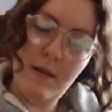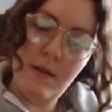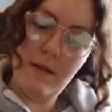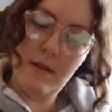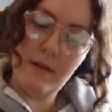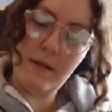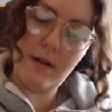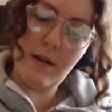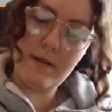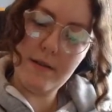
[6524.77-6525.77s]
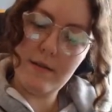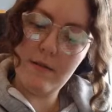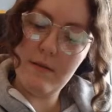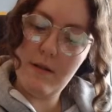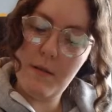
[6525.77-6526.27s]
and then a castle
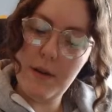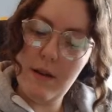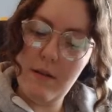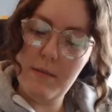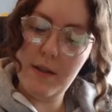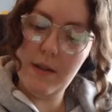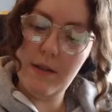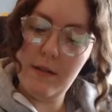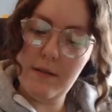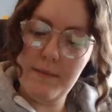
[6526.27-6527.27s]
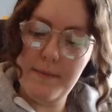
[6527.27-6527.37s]
up here, I'm thinking,